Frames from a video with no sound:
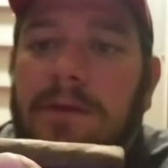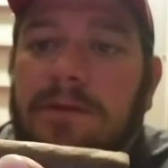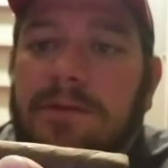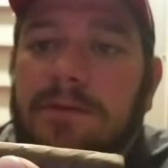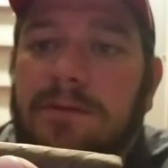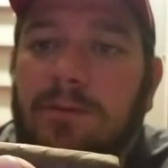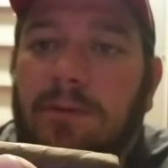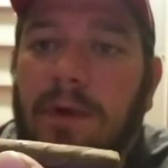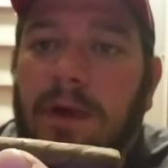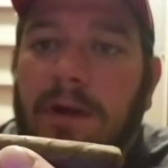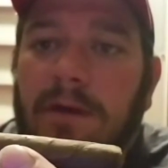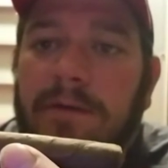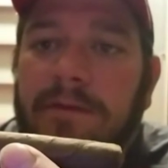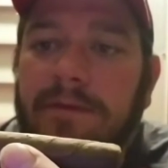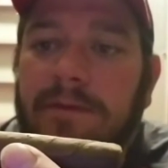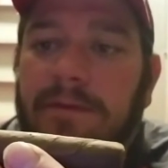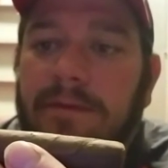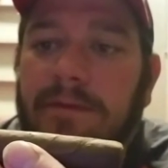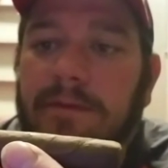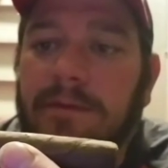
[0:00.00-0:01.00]
It's
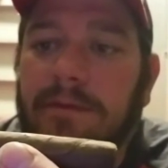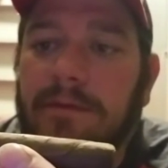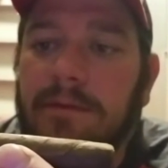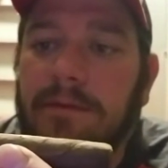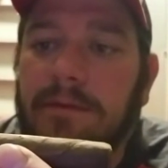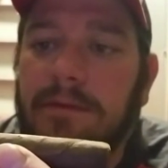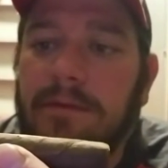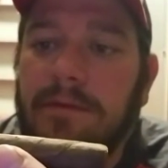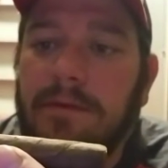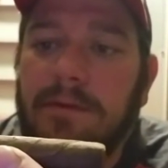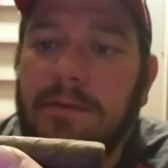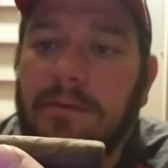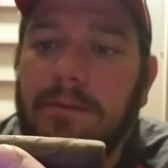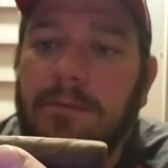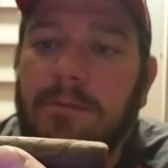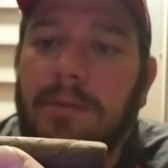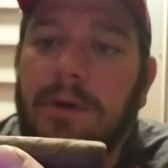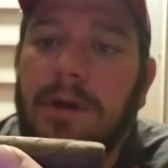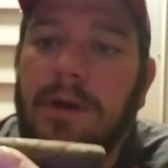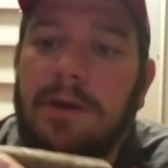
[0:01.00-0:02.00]
rough,
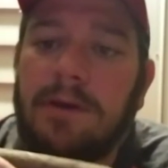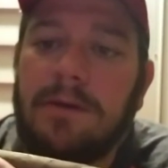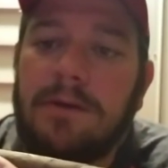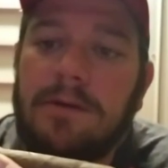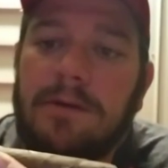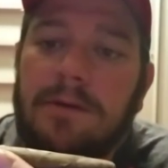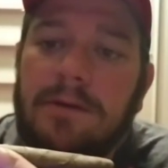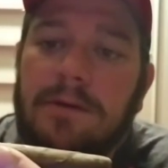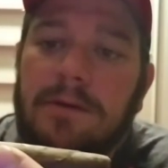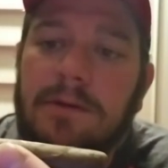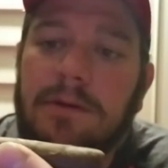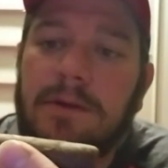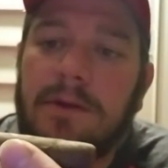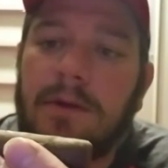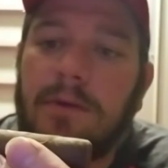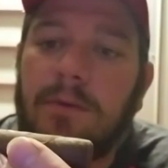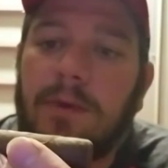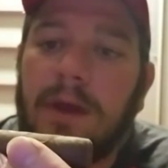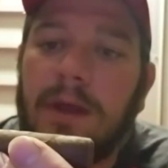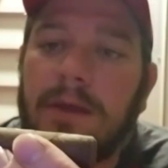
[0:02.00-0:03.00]
but in a
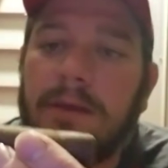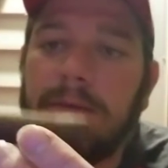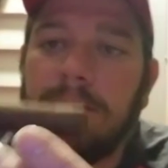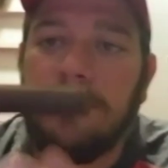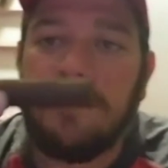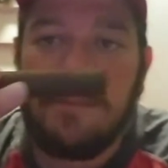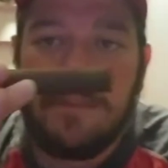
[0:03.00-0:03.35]
good way.